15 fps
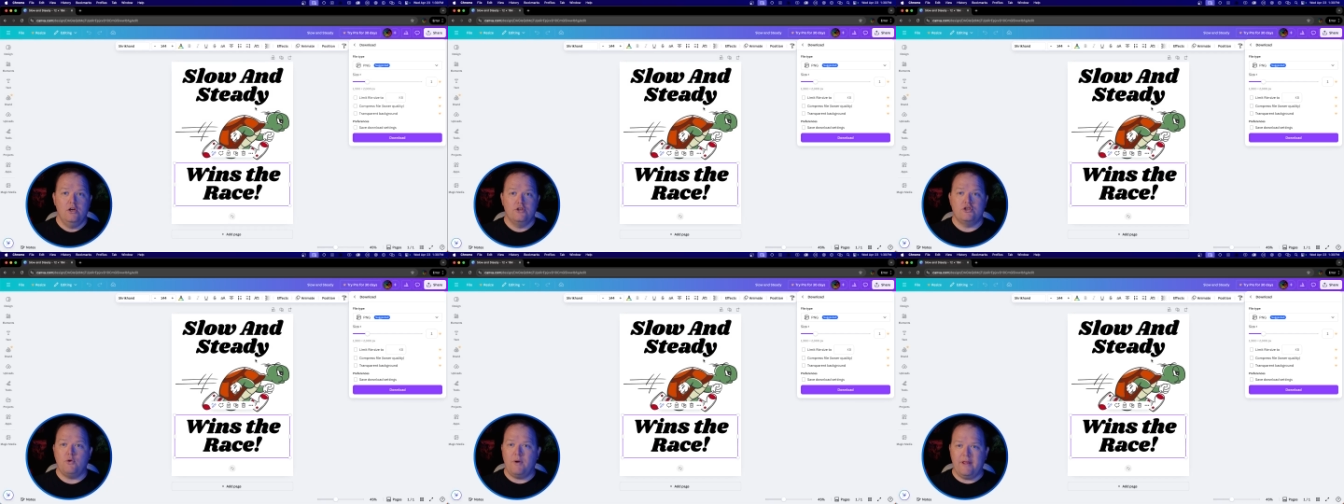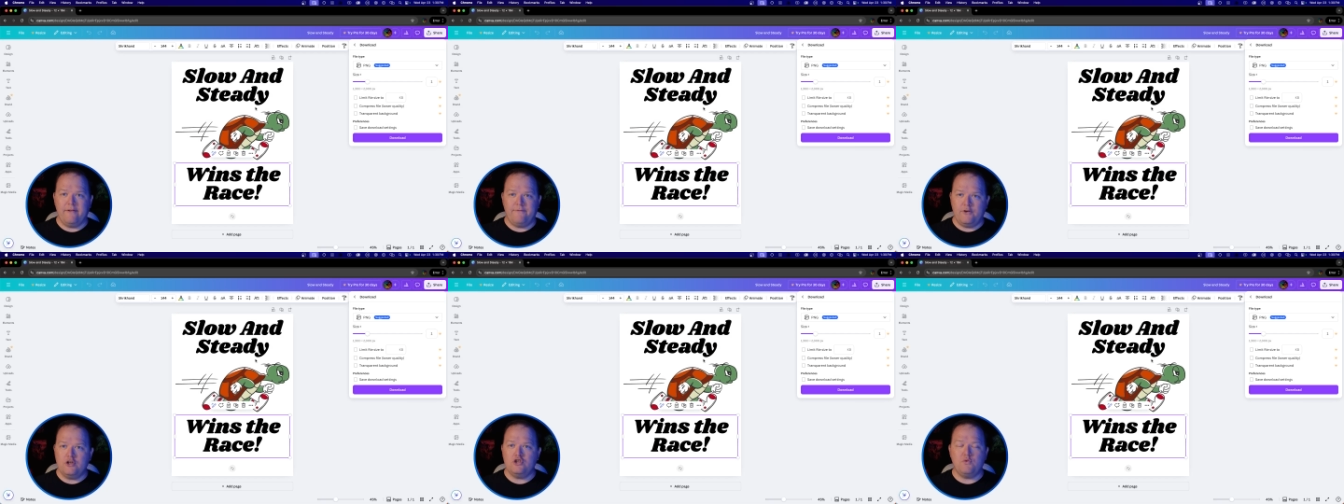So one of
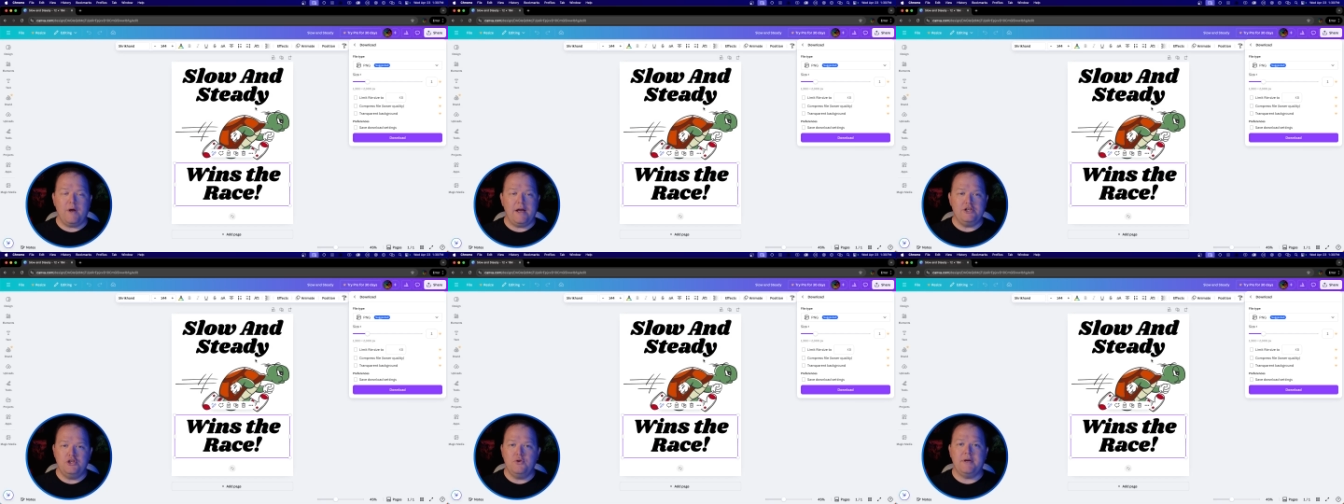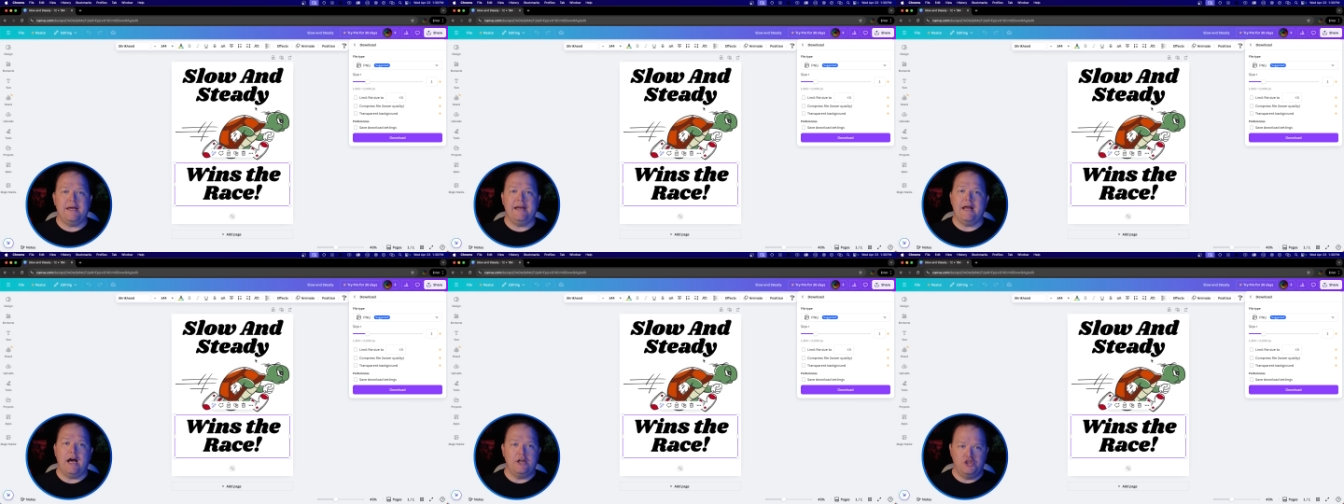the first ways you
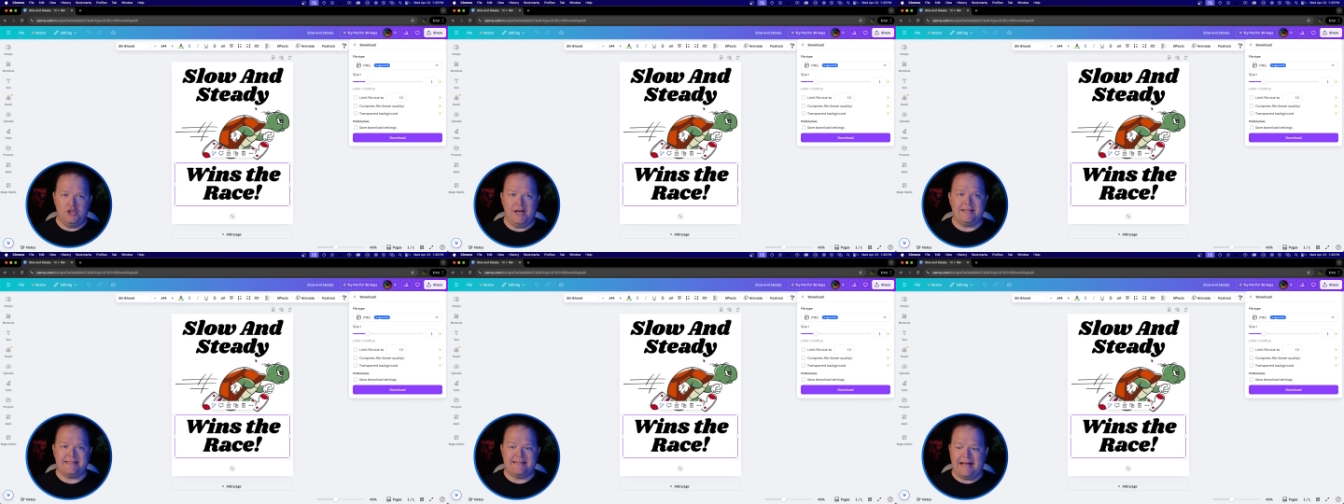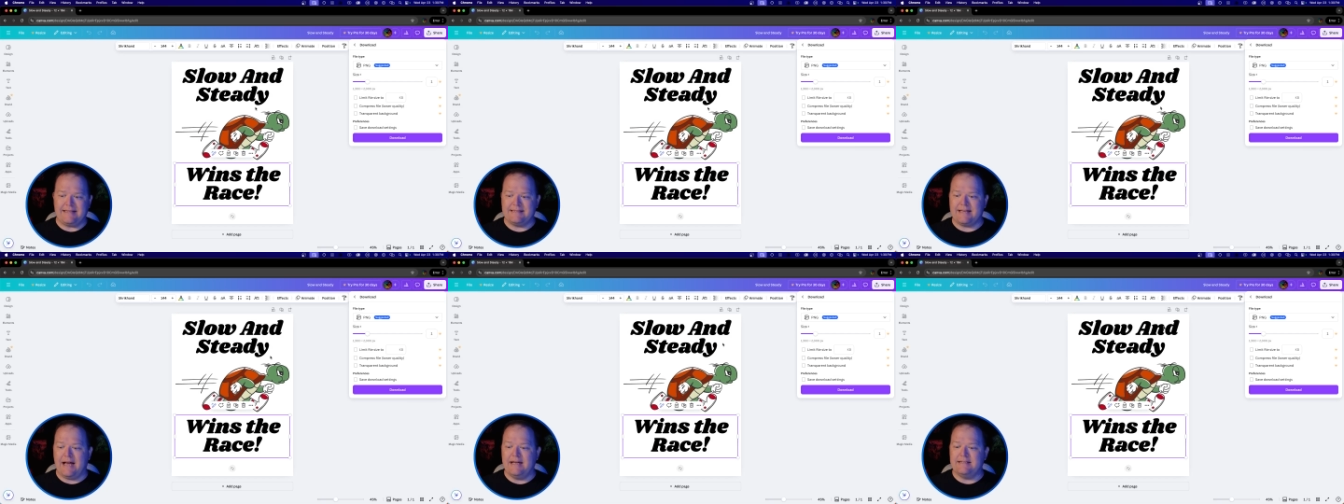can adjust
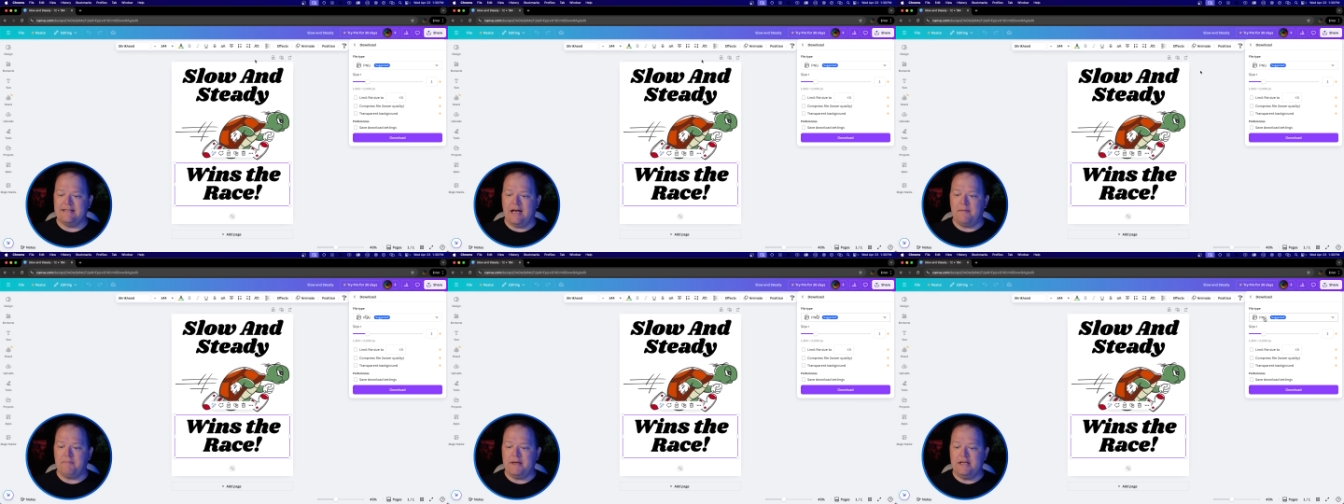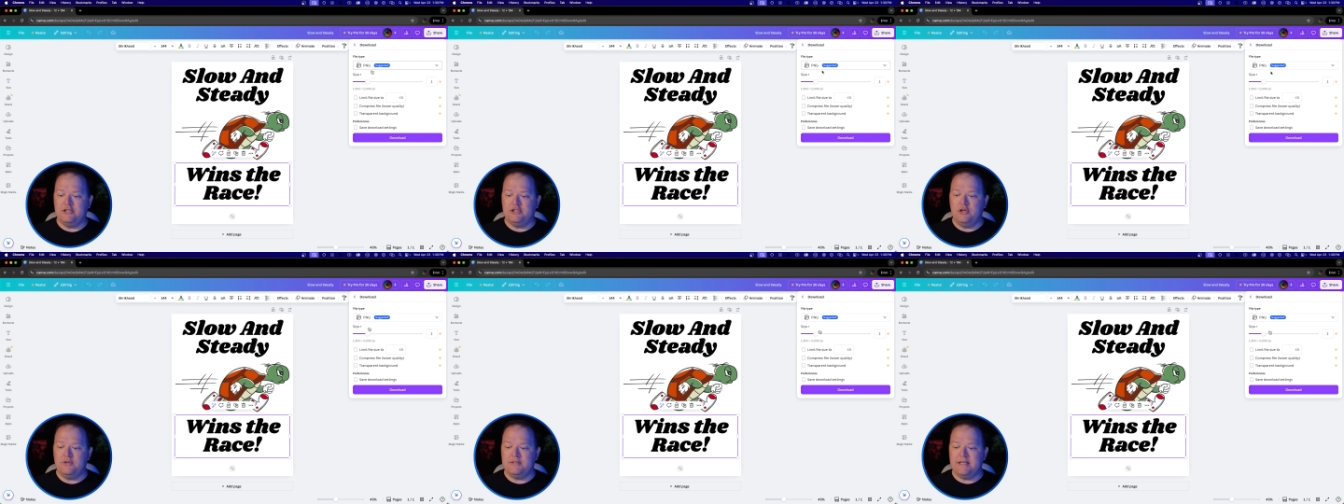that size up
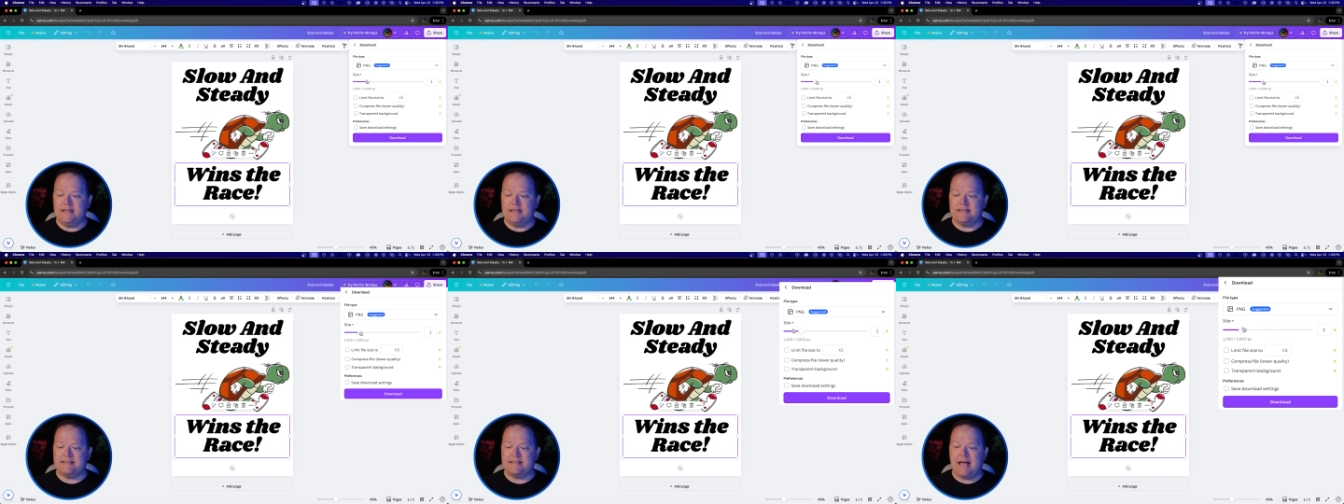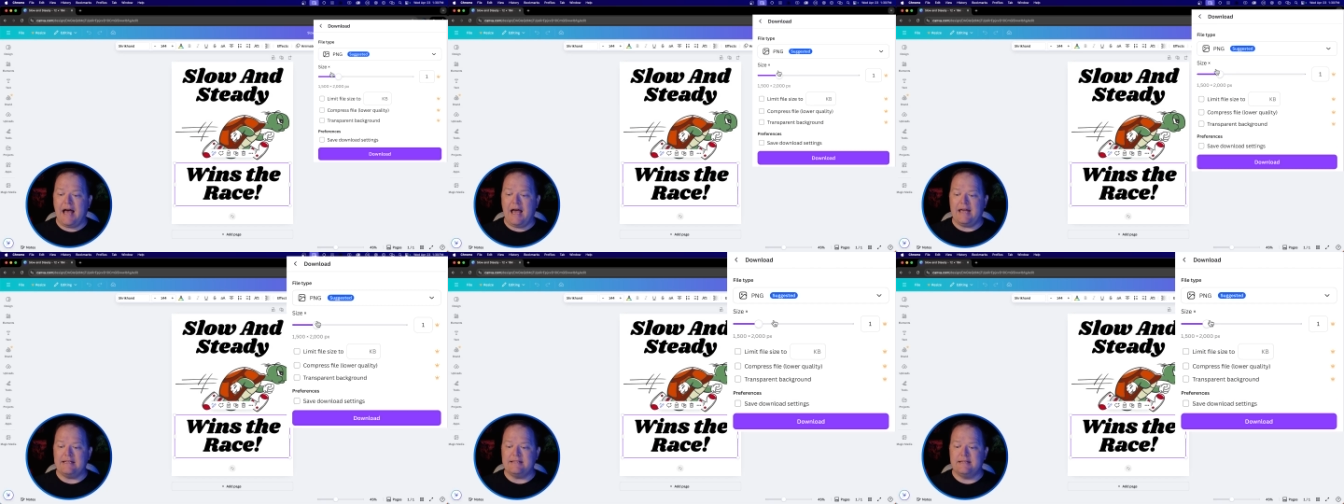is using the
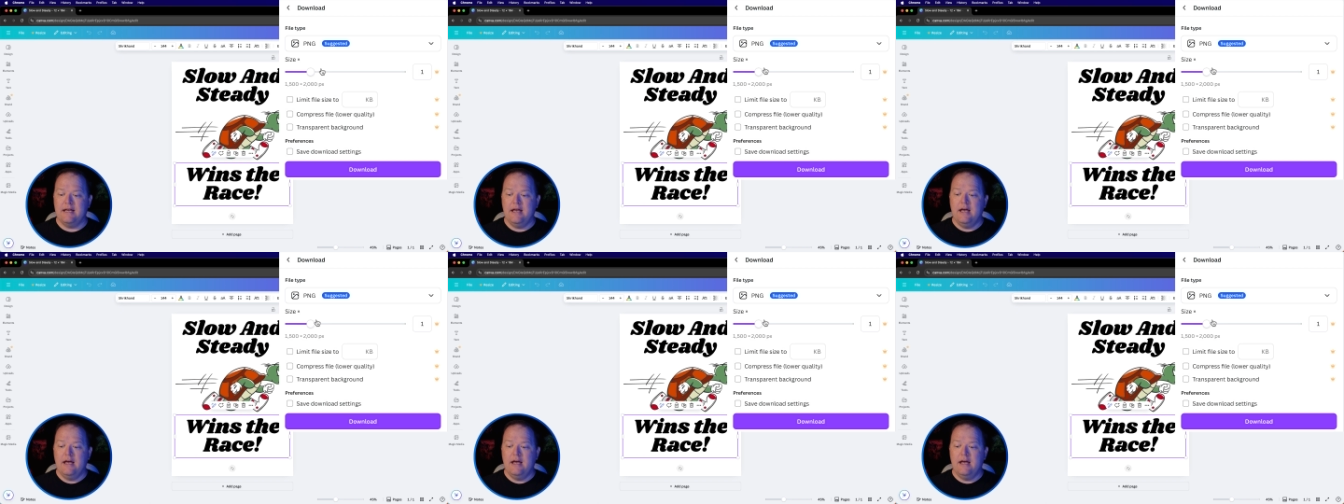size